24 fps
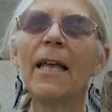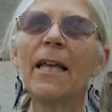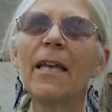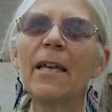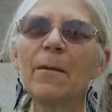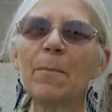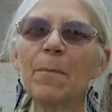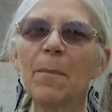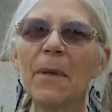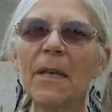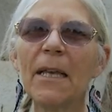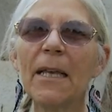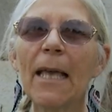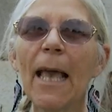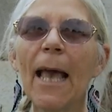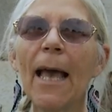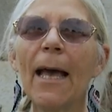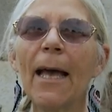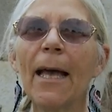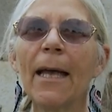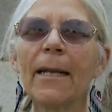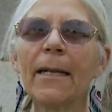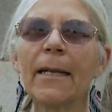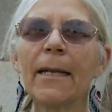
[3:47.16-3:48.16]
It
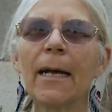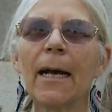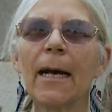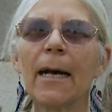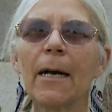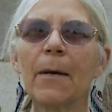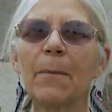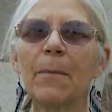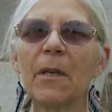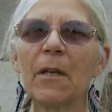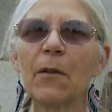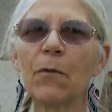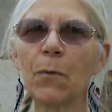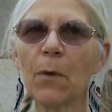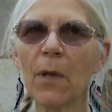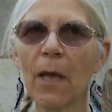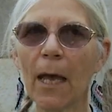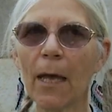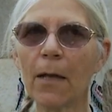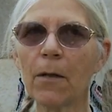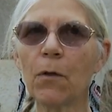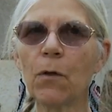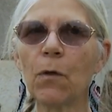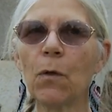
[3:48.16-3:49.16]
began um, because we
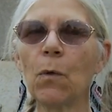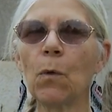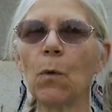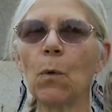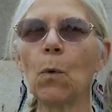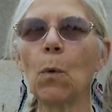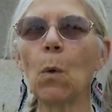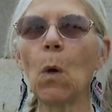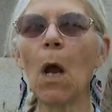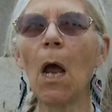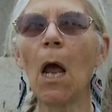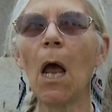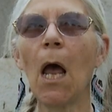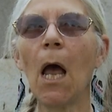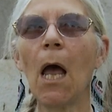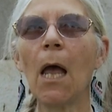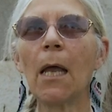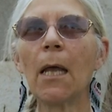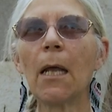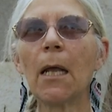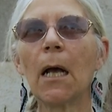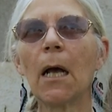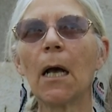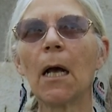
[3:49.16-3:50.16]
had two
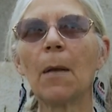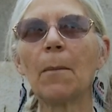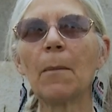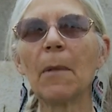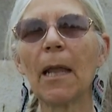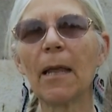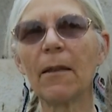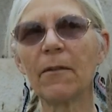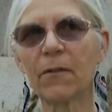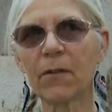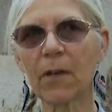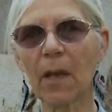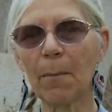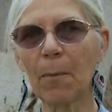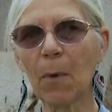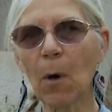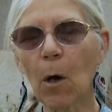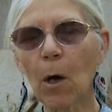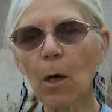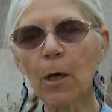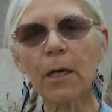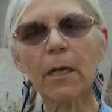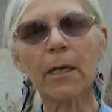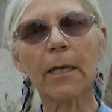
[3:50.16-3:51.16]
um, landscape
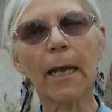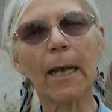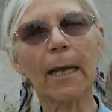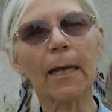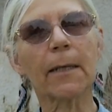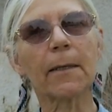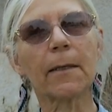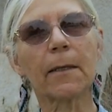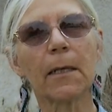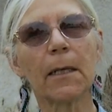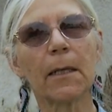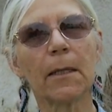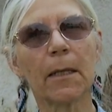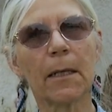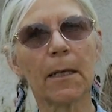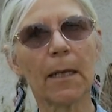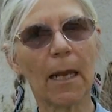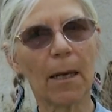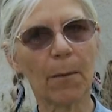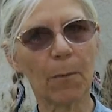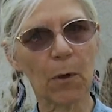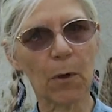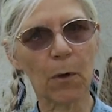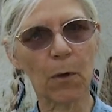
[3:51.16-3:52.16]
architects in the
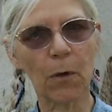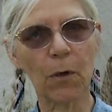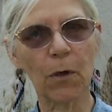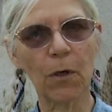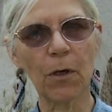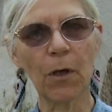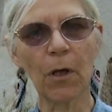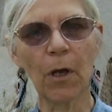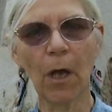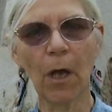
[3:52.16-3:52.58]
neighborhood